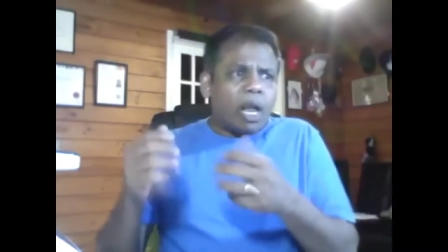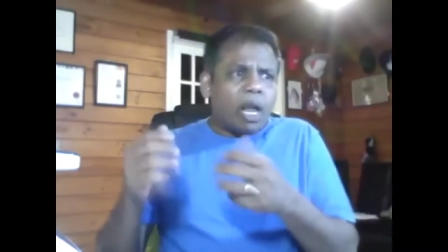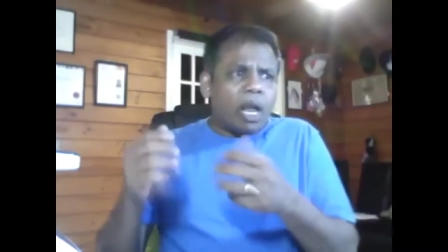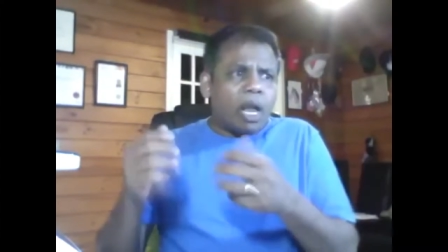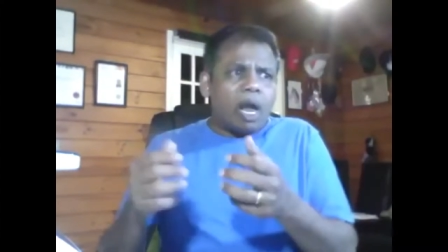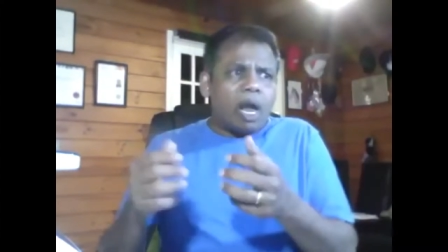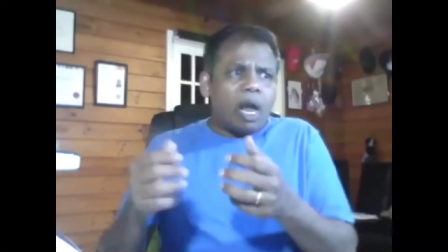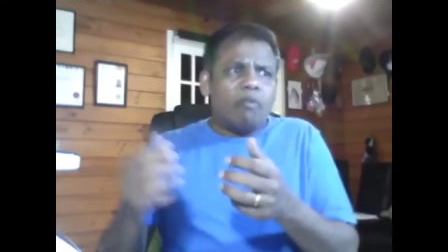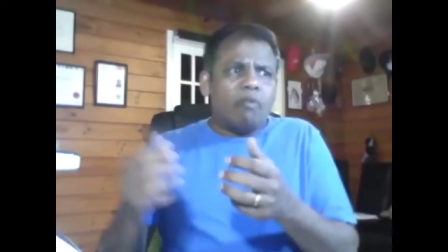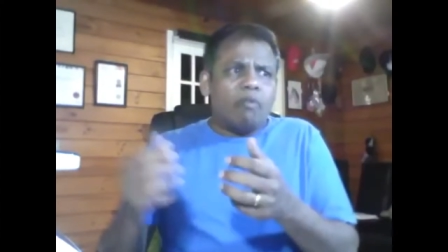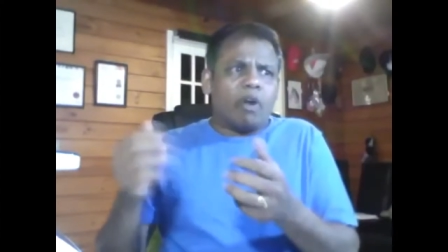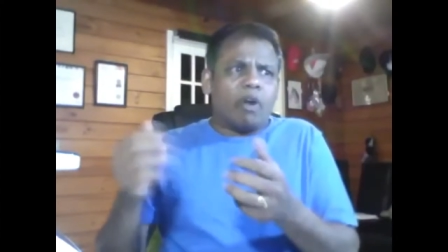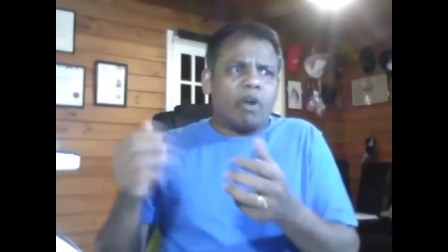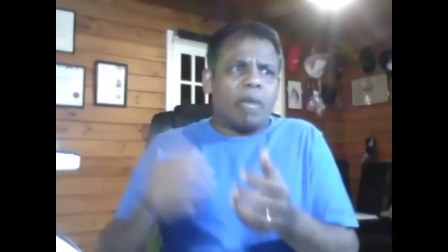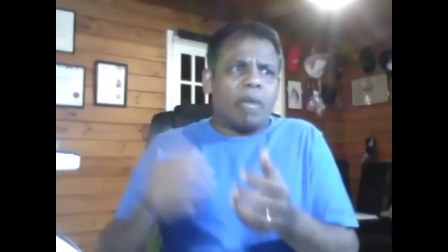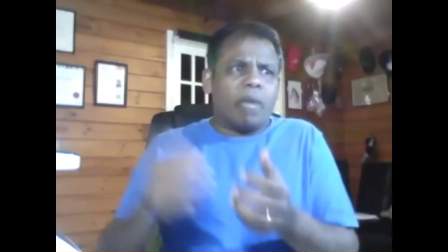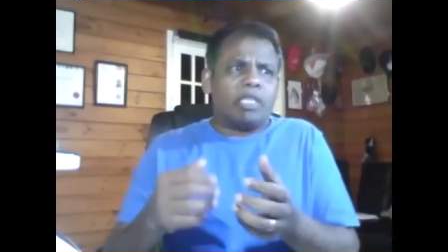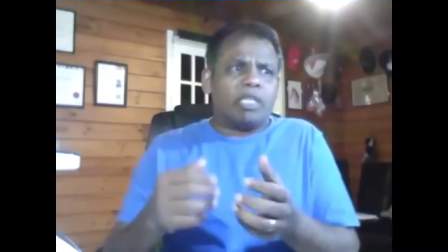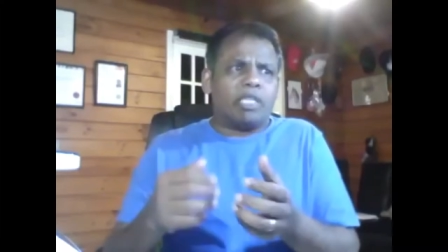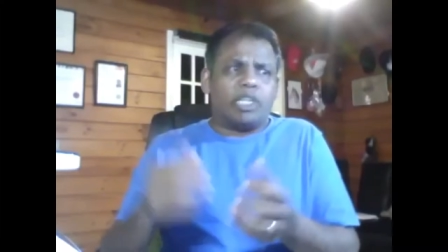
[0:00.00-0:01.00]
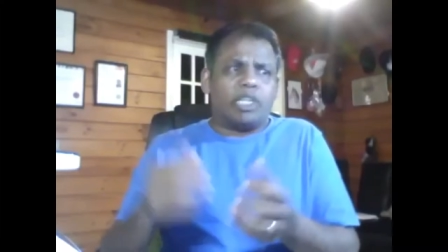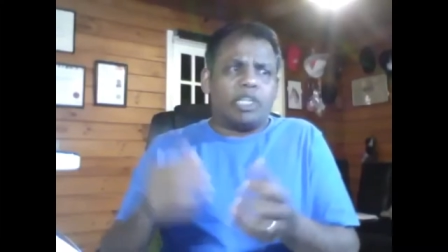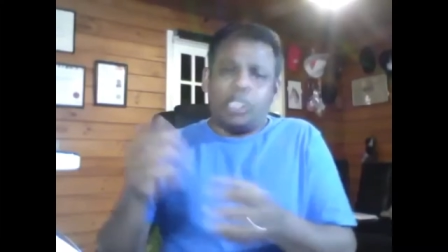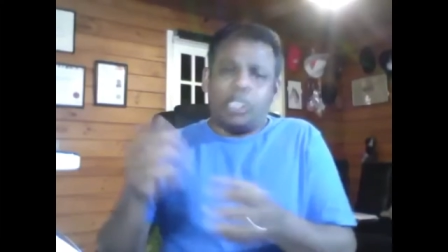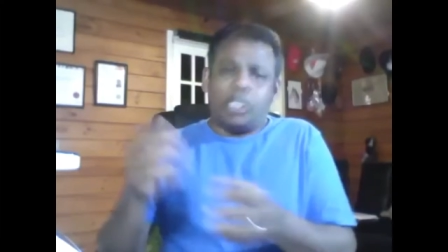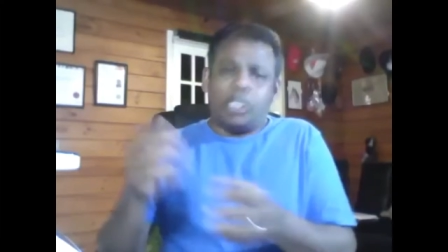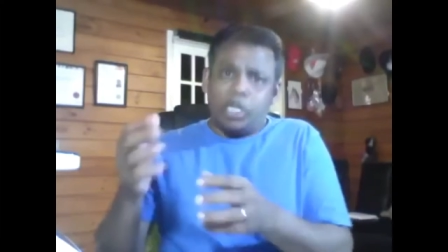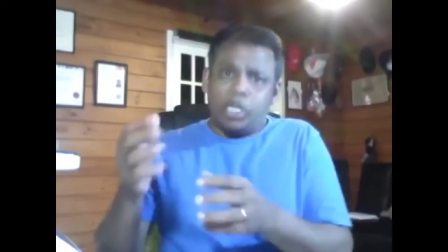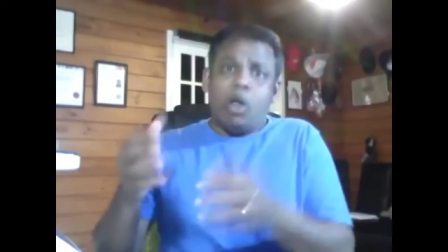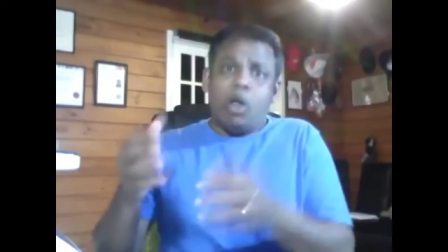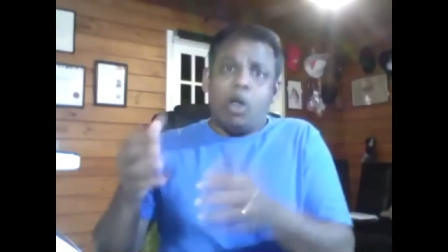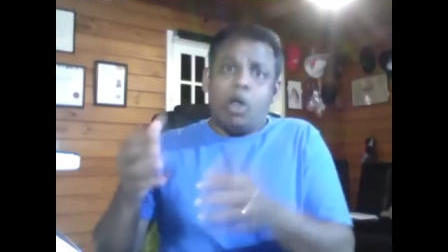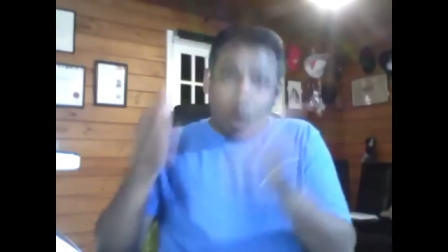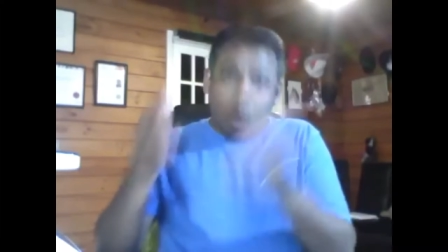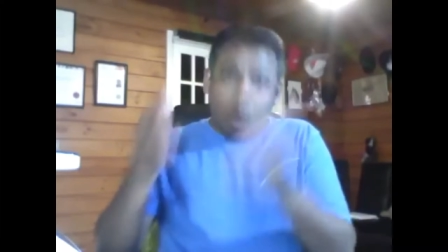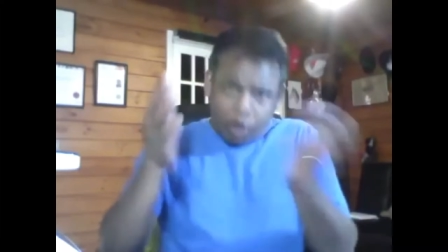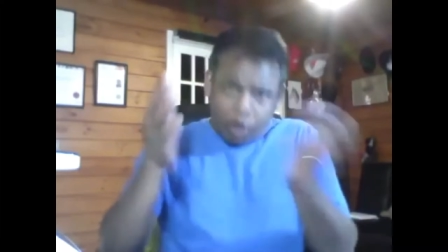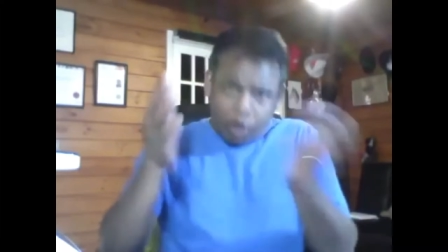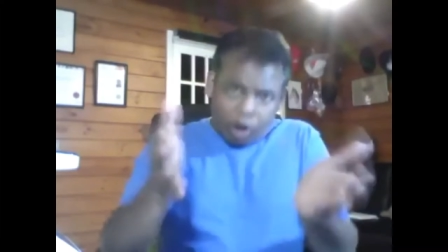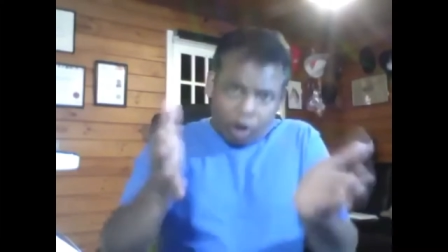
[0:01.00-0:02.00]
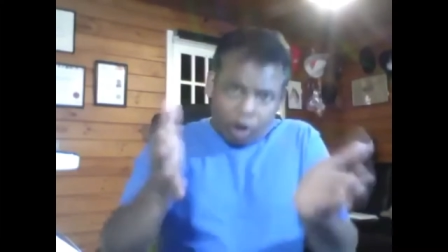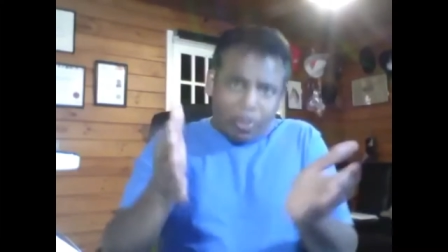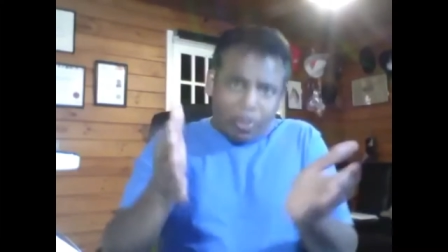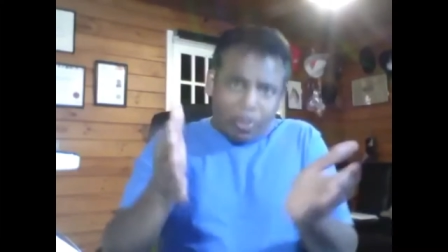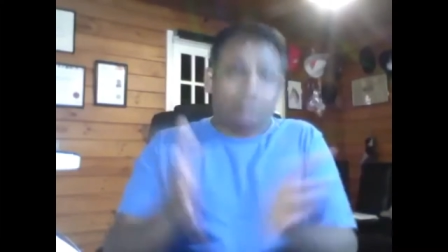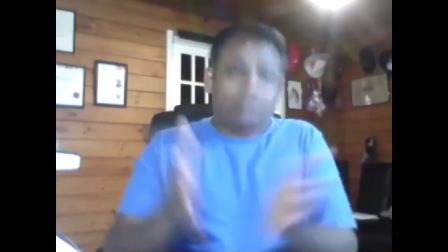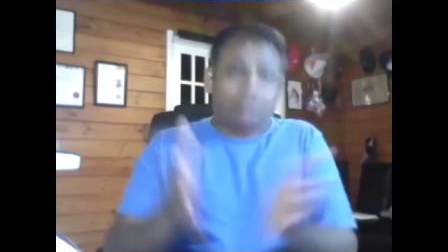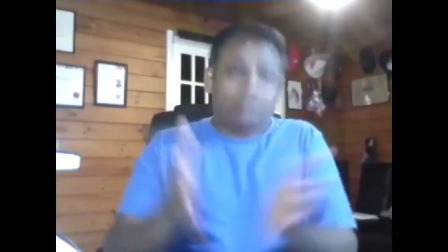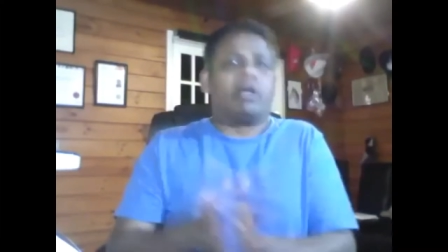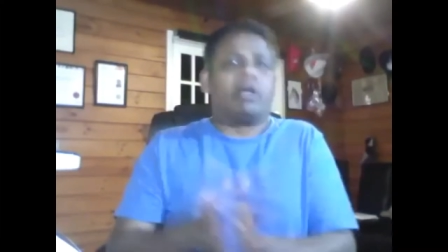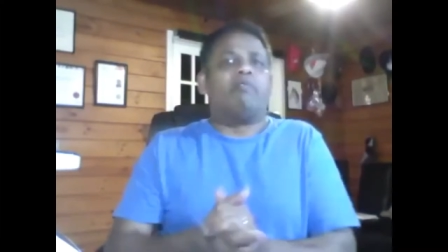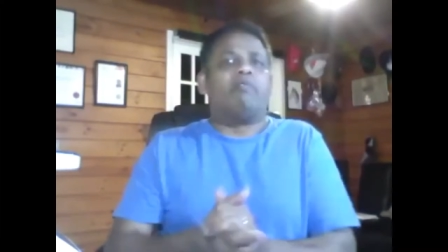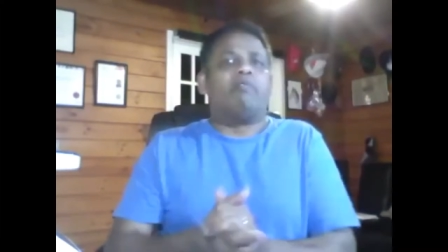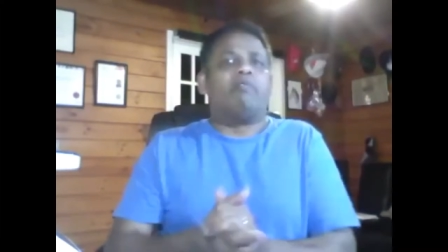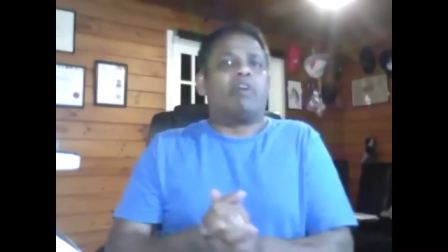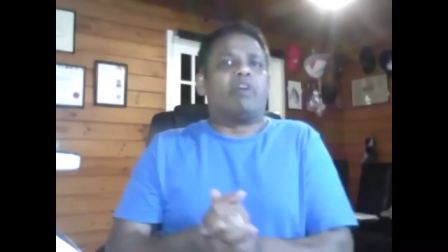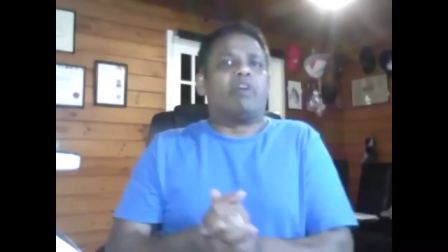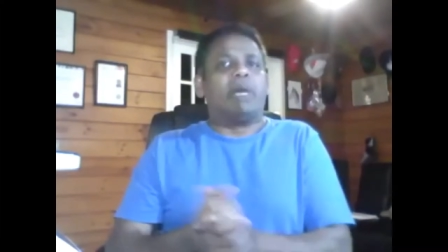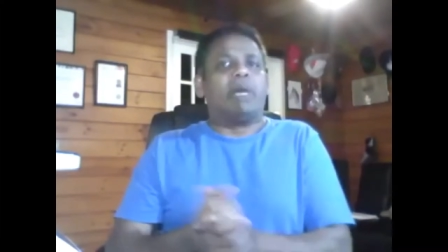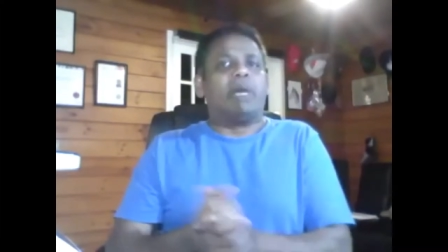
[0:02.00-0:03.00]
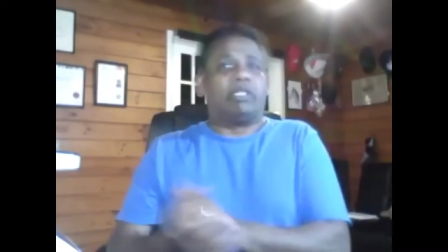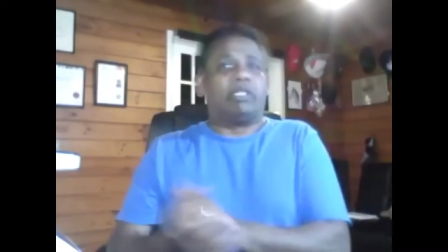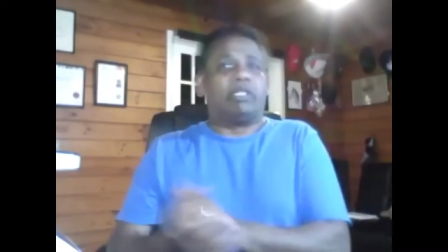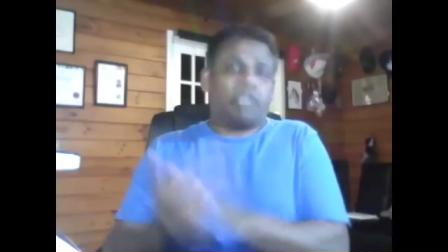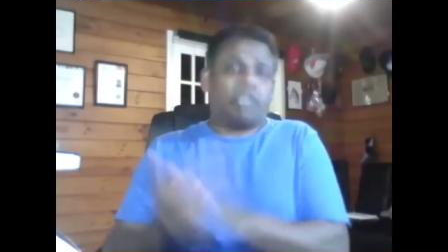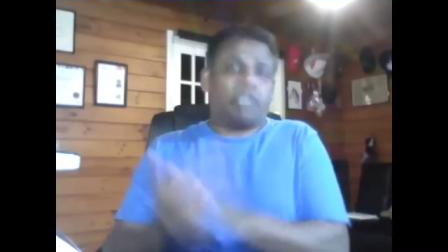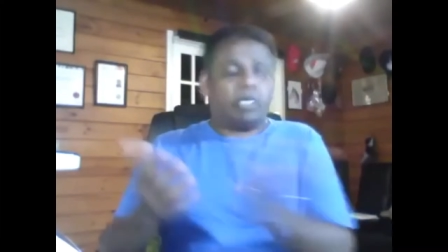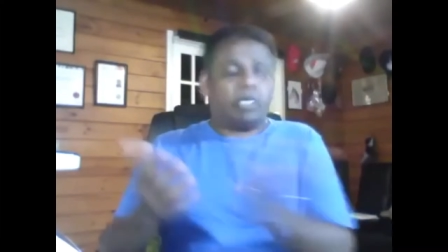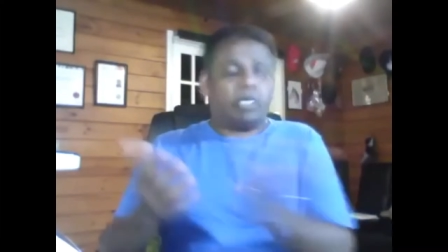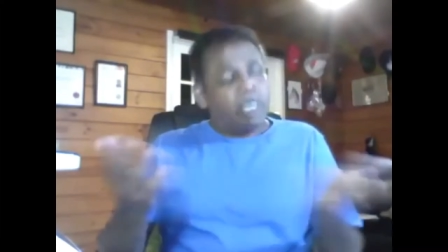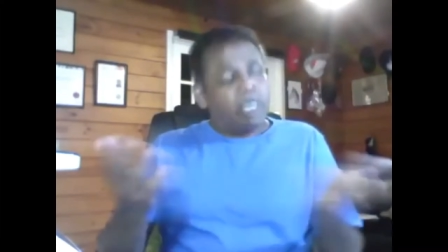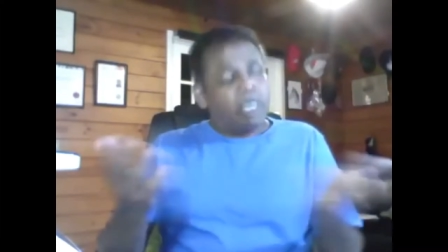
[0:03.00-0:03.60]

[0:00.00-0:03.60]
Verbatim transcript: come for a master's, or you're planning to come for a master's,